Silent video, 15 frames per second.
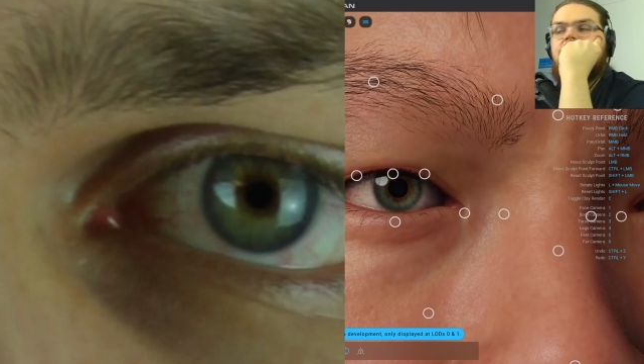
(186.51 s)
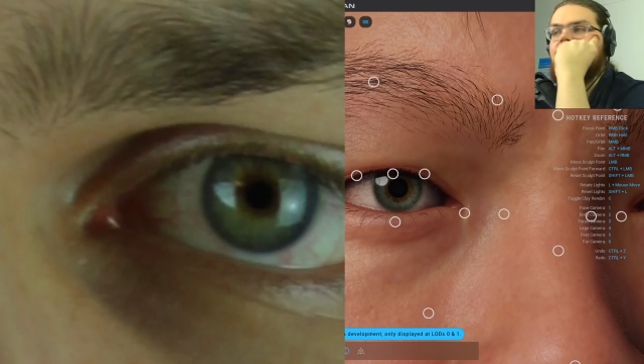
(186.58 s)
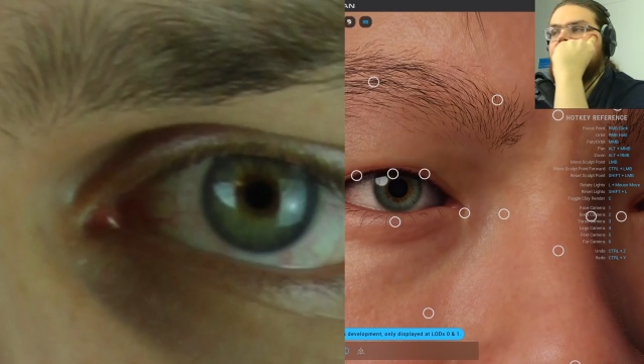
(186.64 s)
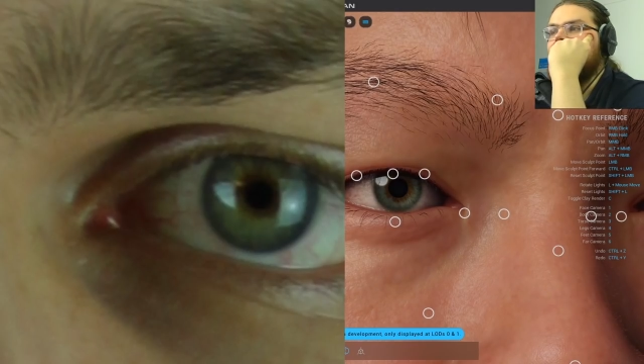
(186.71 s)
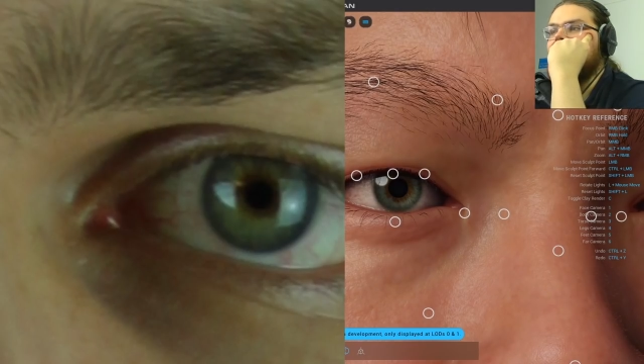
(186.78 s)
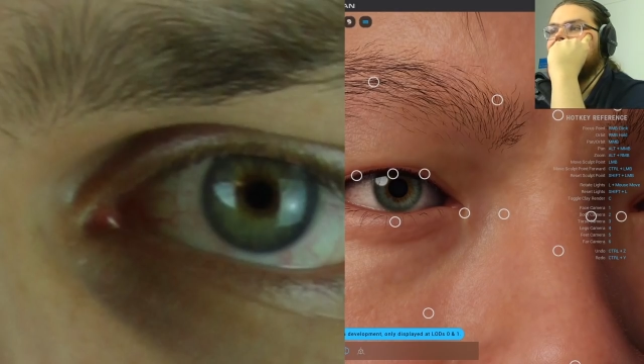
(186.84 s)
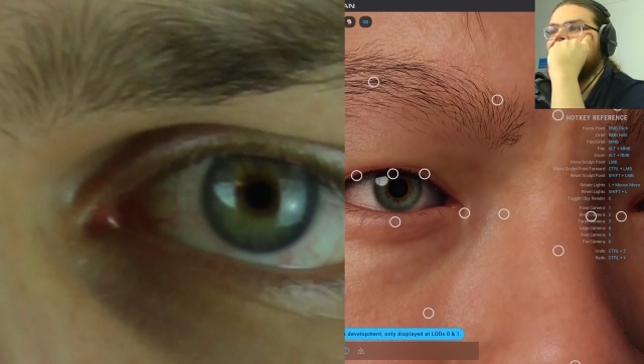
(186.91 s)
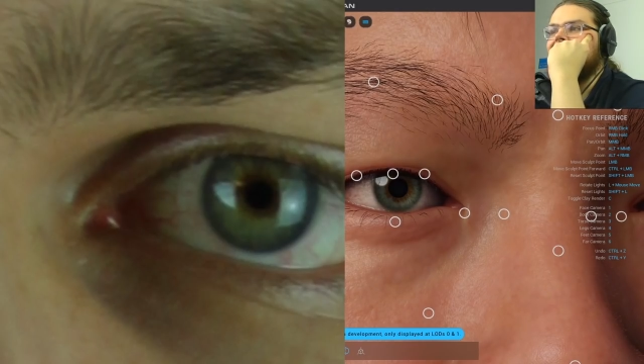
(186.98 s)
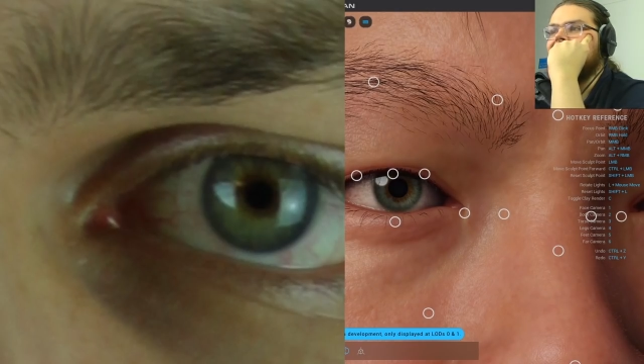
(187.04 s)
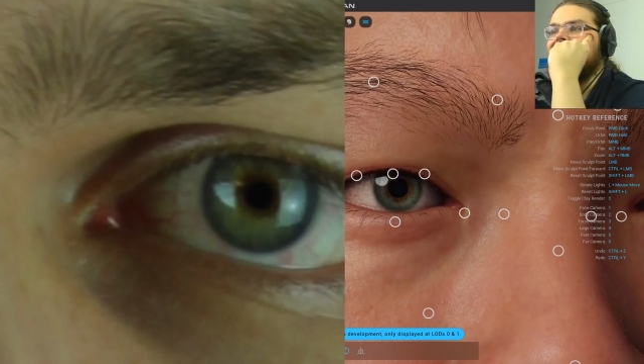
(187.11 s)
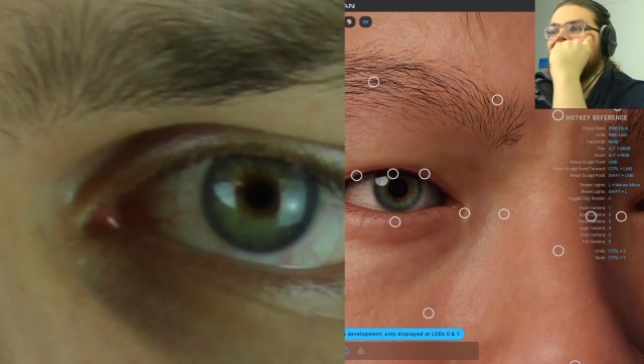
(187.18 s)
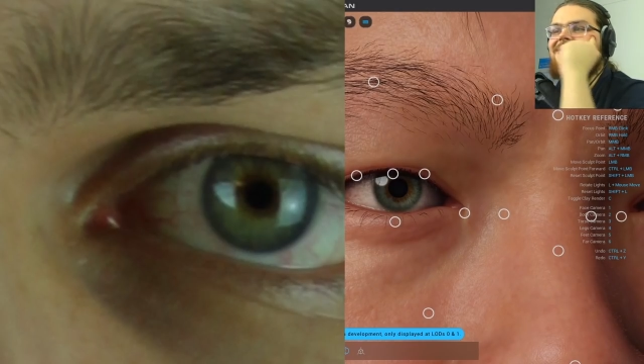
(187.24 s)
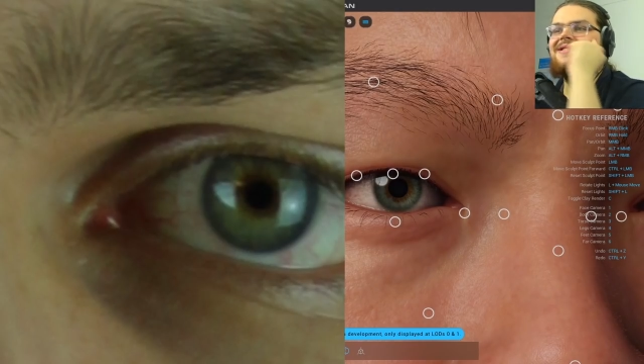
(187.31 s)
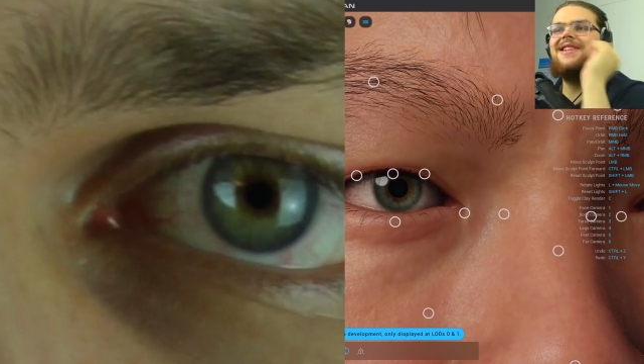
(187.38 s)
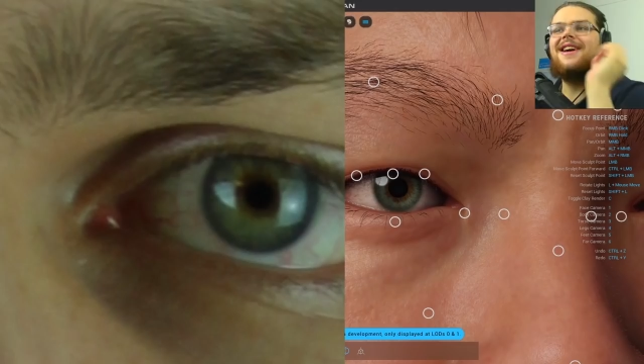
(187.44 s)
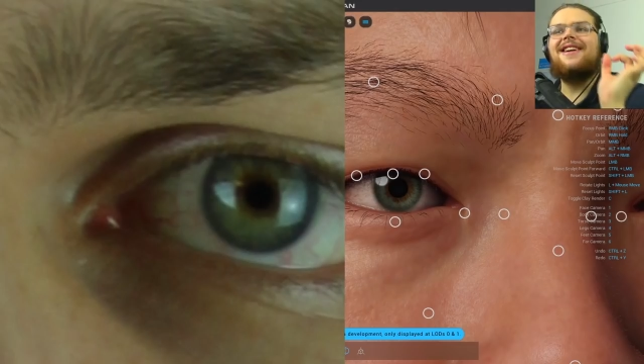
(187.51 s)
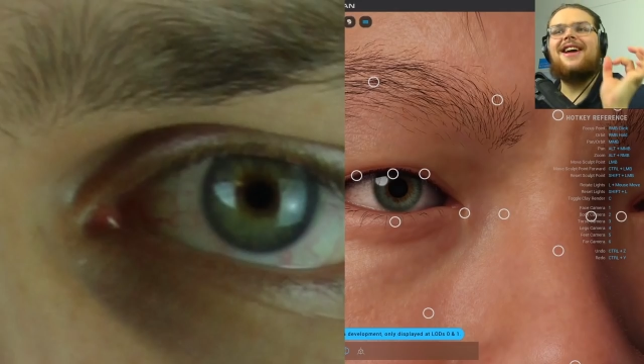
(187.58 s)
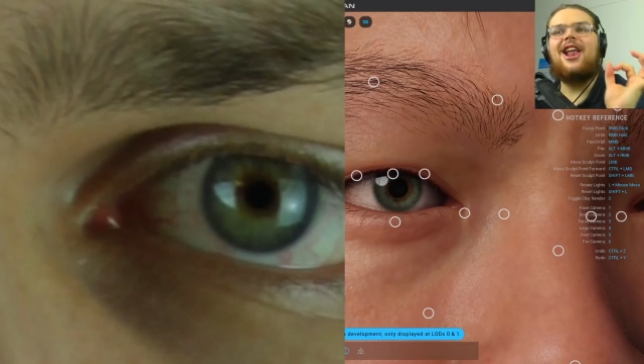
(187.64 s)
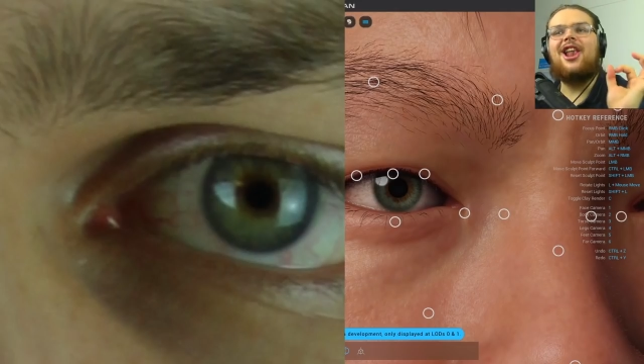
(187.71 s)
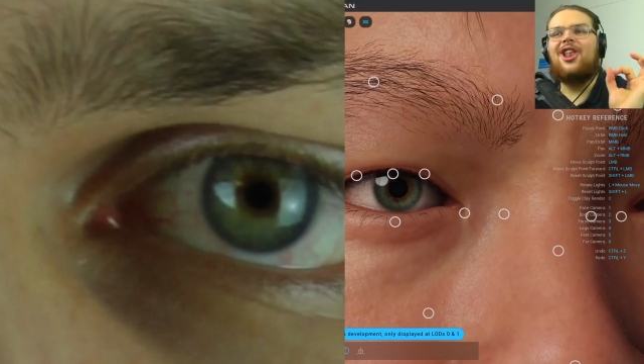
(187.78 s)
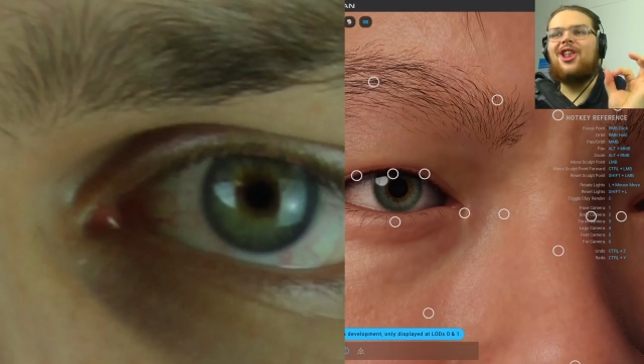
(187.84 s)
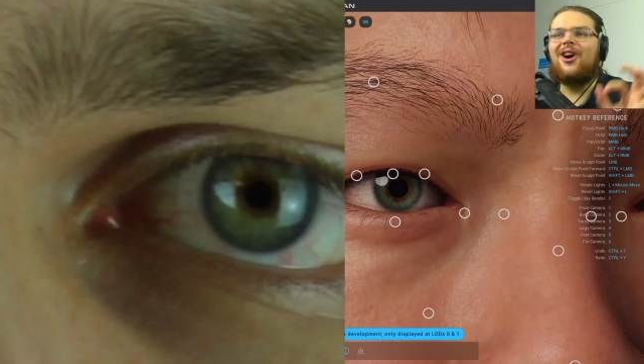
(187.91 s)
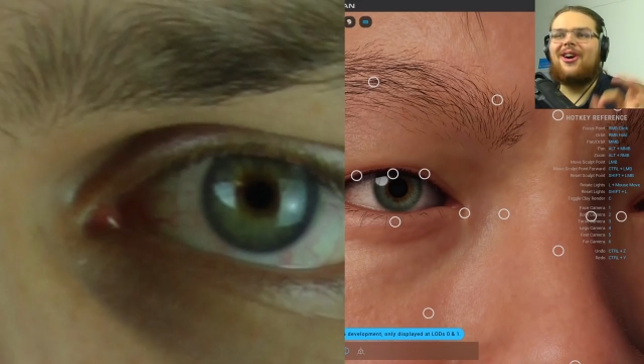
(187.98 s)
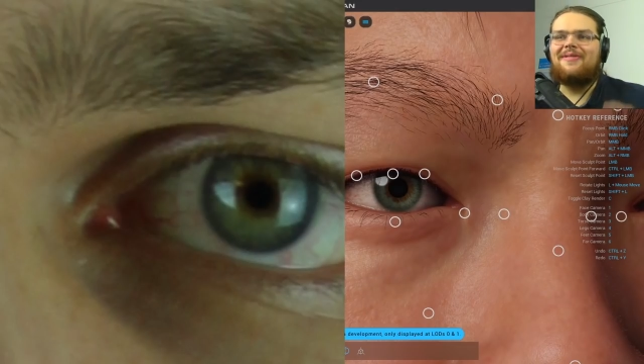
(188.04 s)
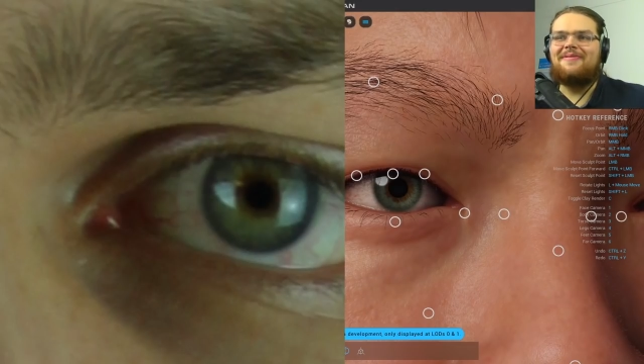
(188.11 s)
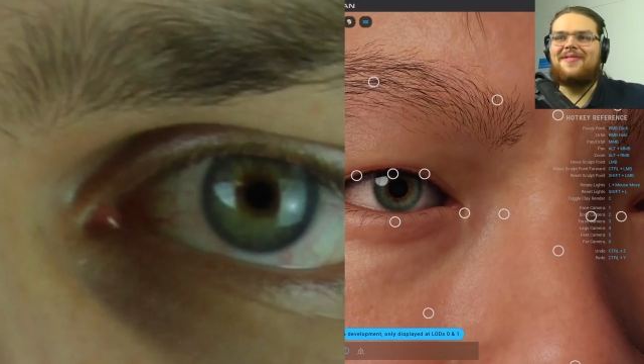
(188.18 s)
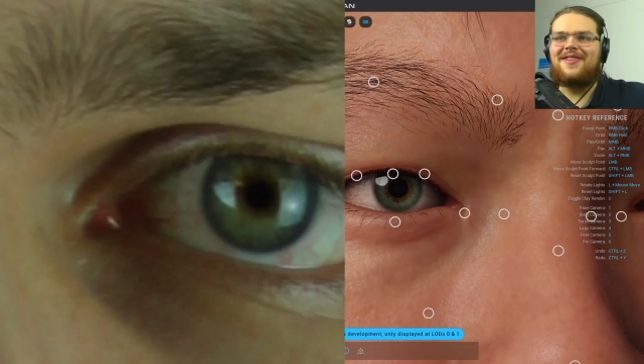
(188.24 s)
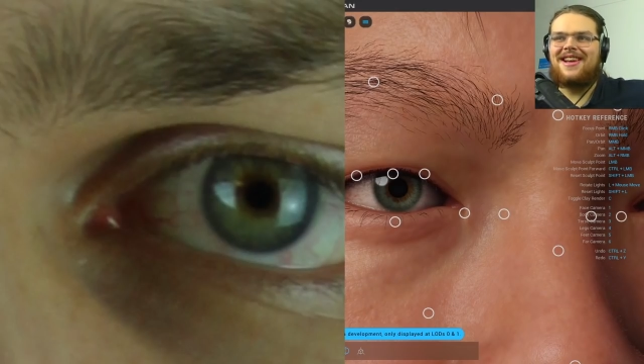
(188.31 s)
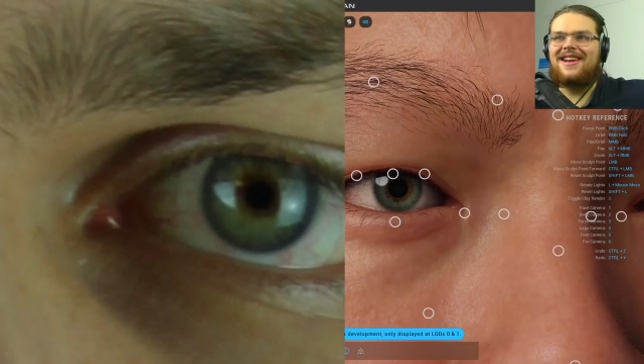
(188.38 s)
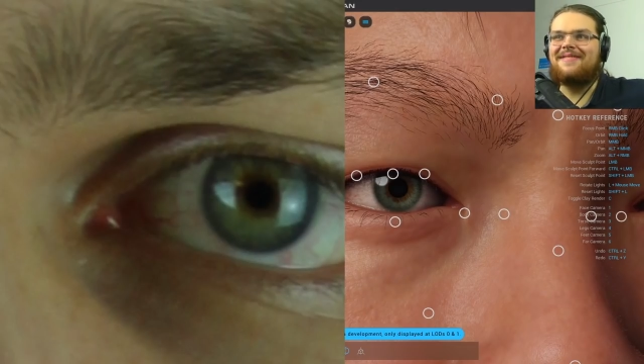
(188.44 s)
That already looks like a lot
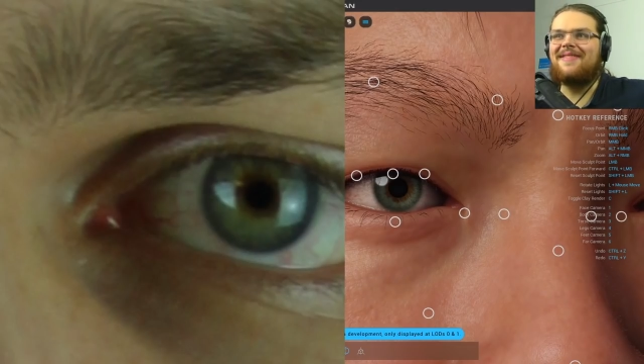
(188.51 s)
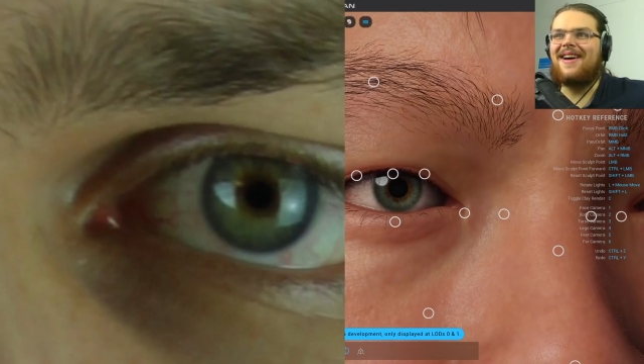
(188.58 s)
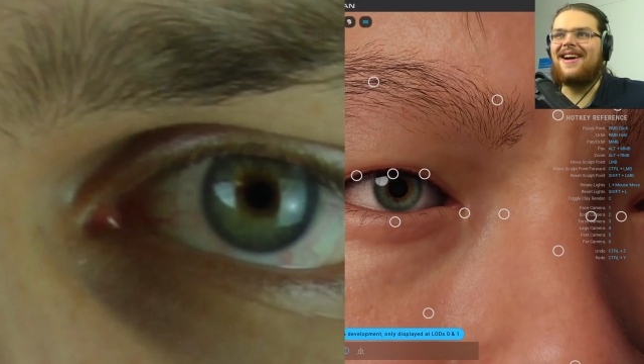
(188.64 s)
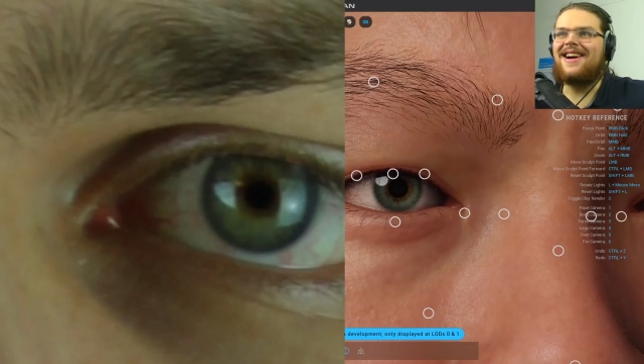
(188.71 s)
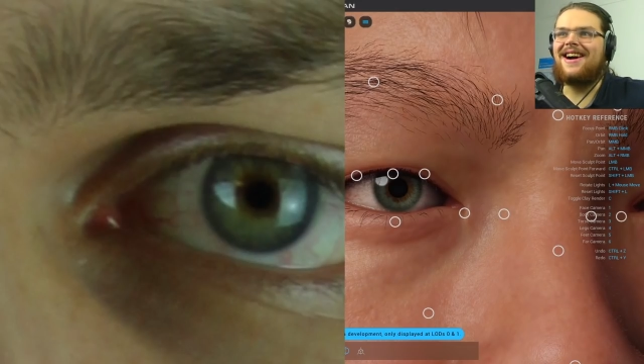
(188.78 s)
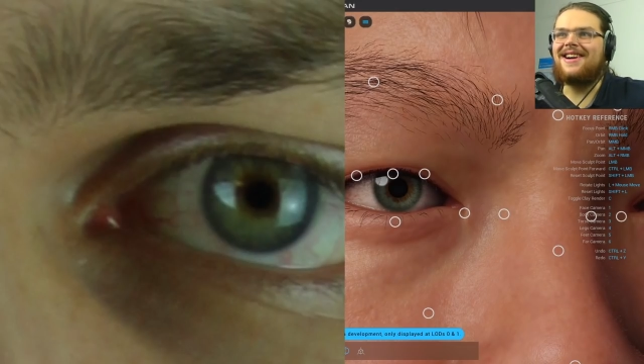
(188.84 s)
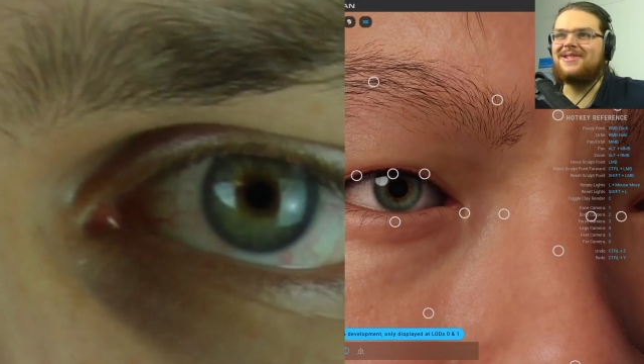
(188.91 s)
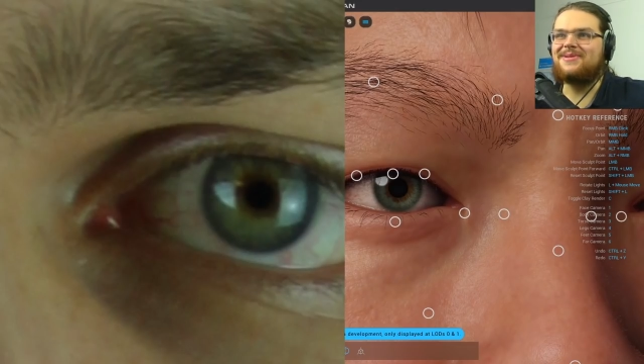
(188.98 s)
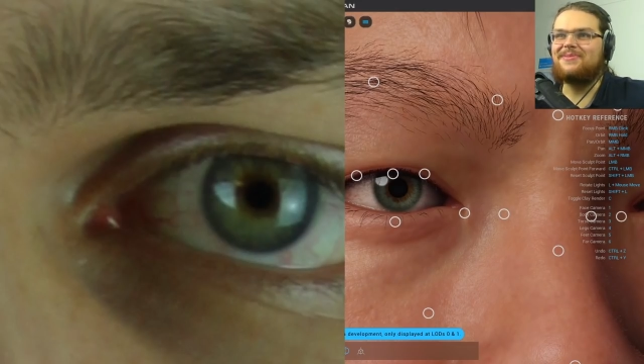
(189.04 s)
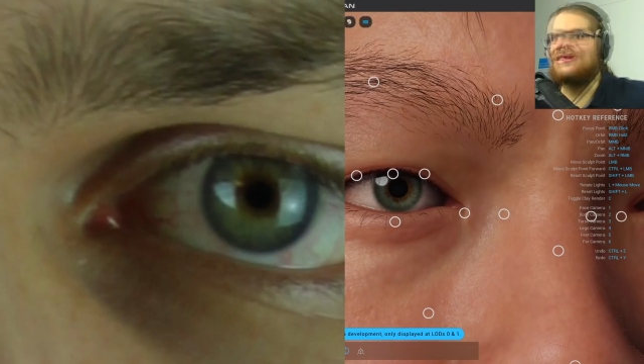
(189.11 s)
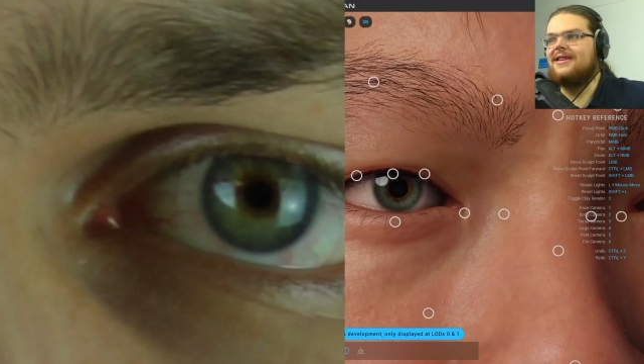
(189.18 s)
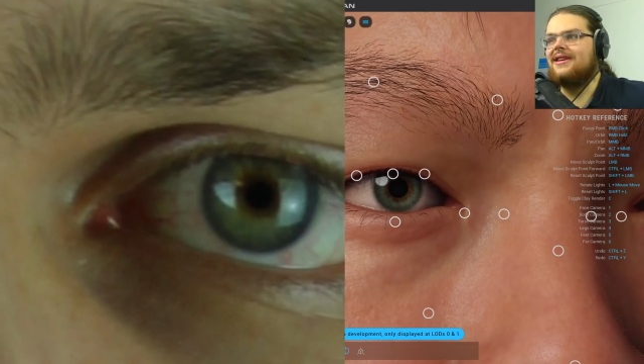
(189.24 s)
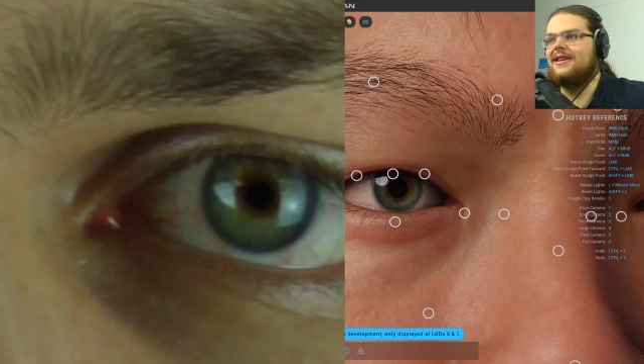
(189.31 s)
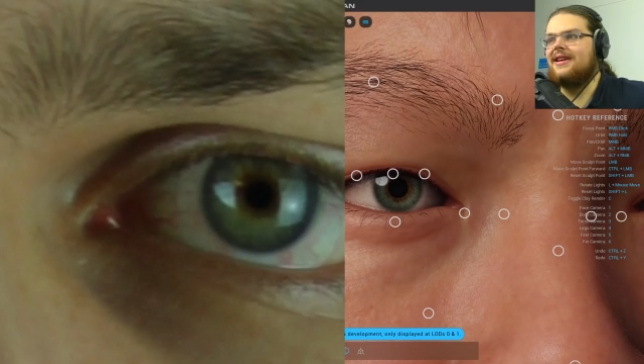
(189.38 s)
more like my eyes would.